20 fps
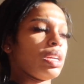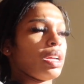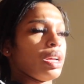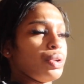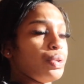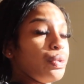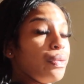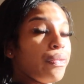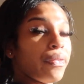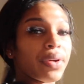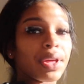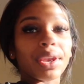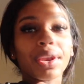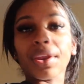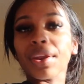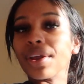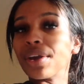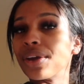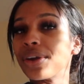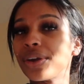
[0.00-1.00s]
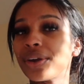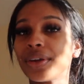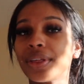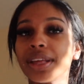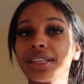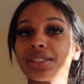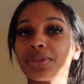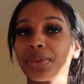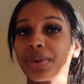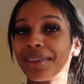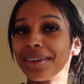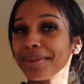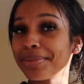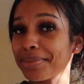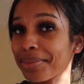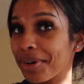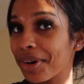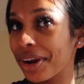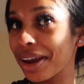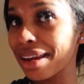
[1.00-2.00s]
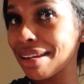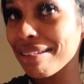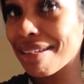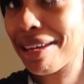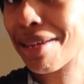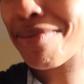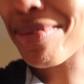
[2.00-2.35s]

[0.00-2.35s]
a new vendor. That's really important to